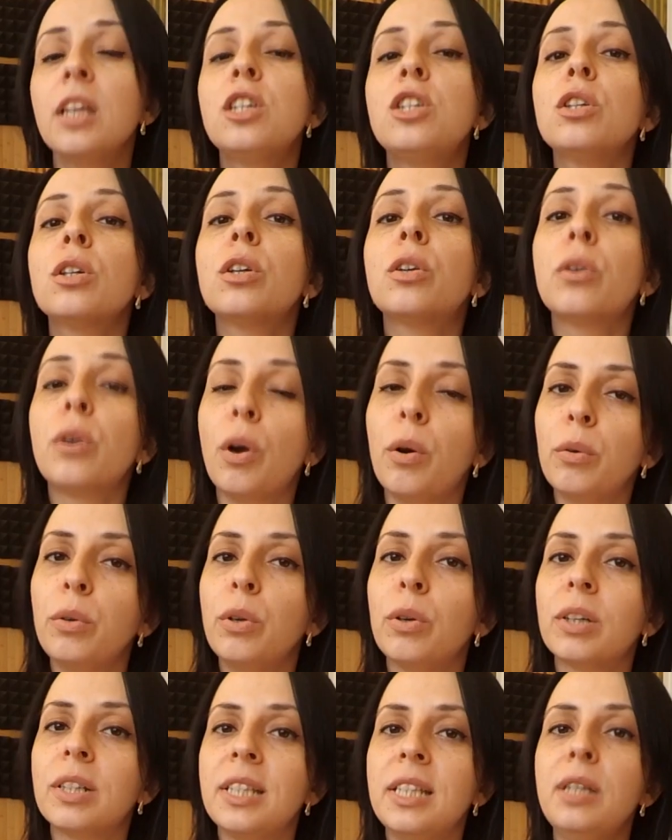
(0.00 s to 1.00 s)
to grow
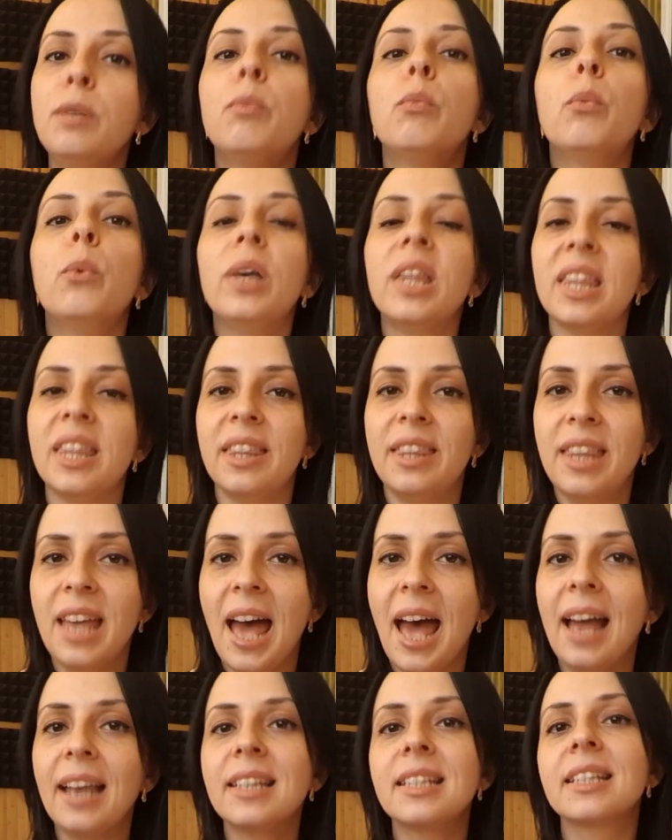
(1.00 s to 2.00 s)
your team with
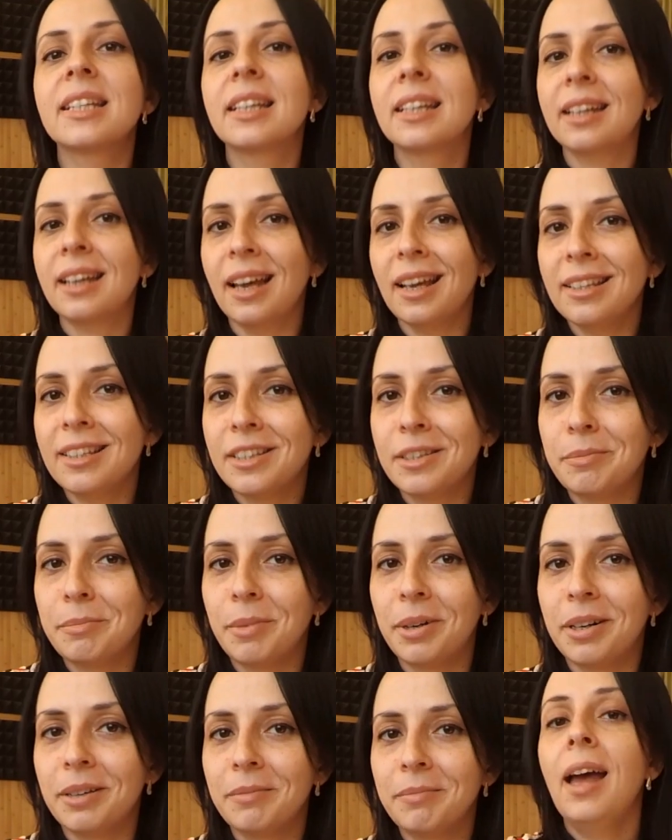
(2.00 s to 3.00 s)
that
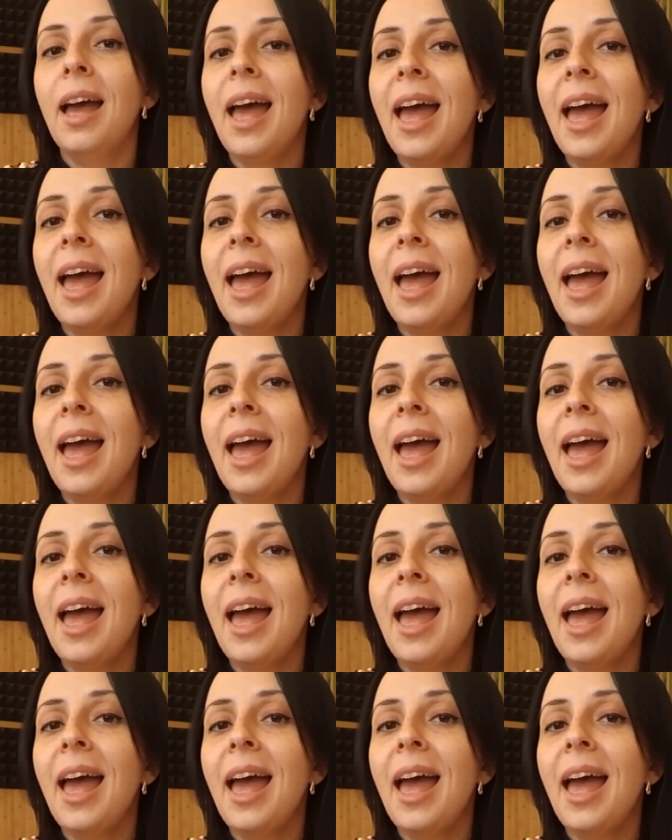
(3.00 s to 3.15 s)
customer.